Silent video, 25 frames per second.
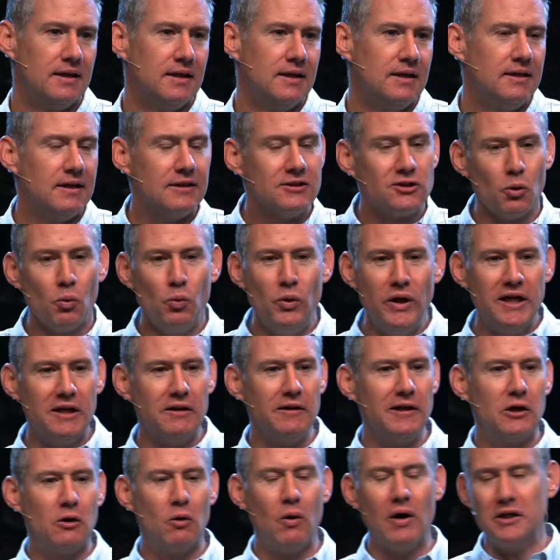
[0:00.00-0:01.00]
You know, it's a
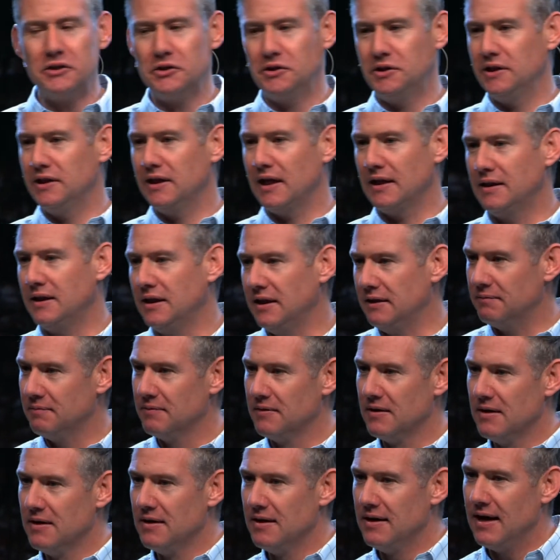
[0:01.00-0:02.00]
weekly question, I think.
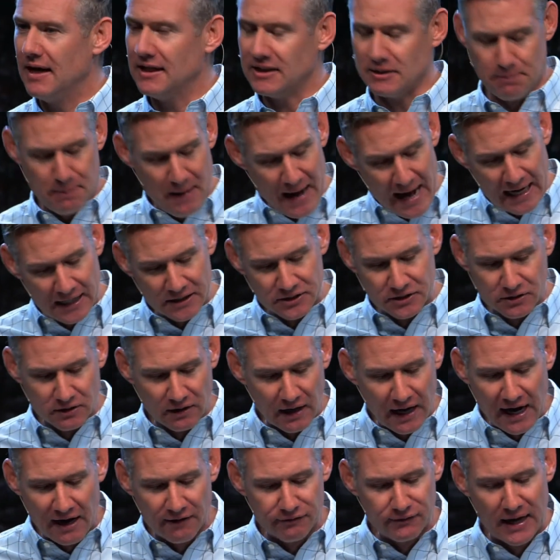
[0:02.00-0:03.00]
As a pastor,
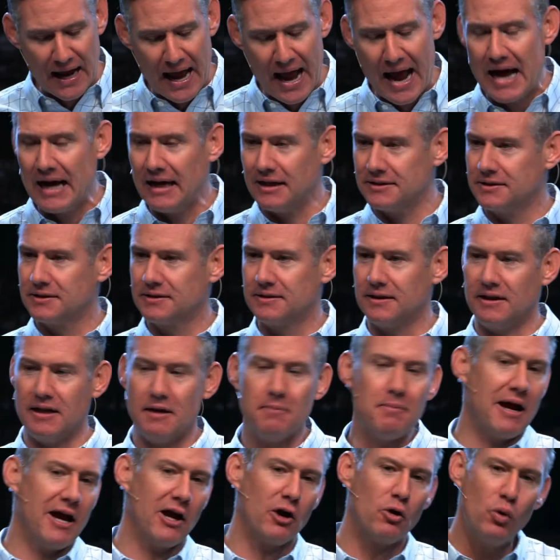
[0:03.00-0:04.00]
I have to ask,
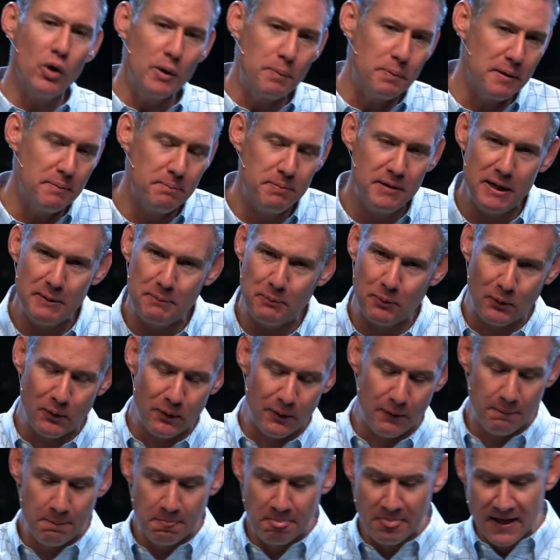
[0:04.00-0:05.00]
am I equipping
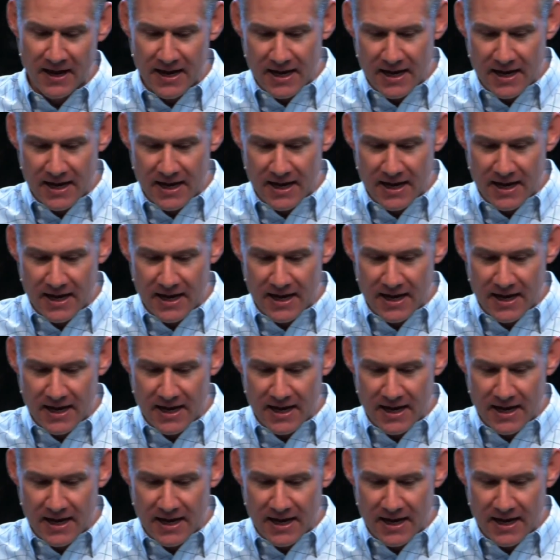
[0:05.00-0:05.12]
people?